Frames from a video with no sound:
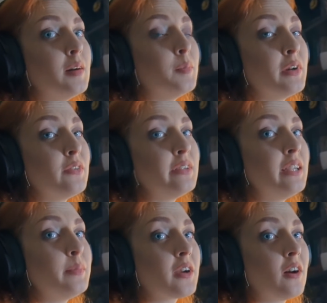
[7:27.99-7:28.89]
Yes, if
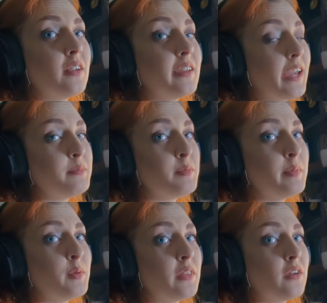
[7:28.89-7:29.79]
Linda McCartney came to
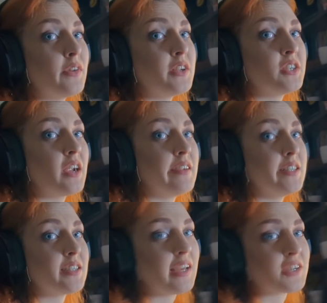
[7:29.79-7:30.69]
me with her vegetarian
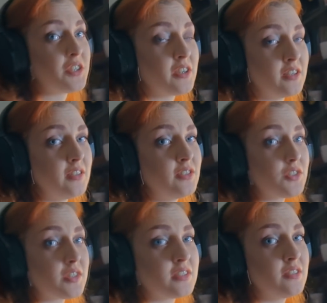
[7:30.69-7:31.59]
selection
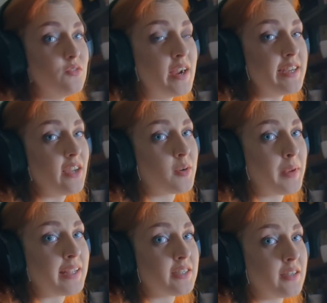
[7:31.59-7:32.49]
just ready on a
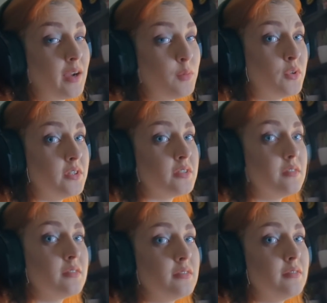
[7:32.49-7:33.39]
platter, I would
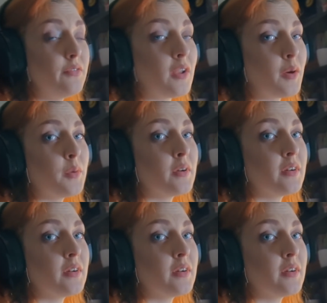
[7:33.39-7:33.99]
follow.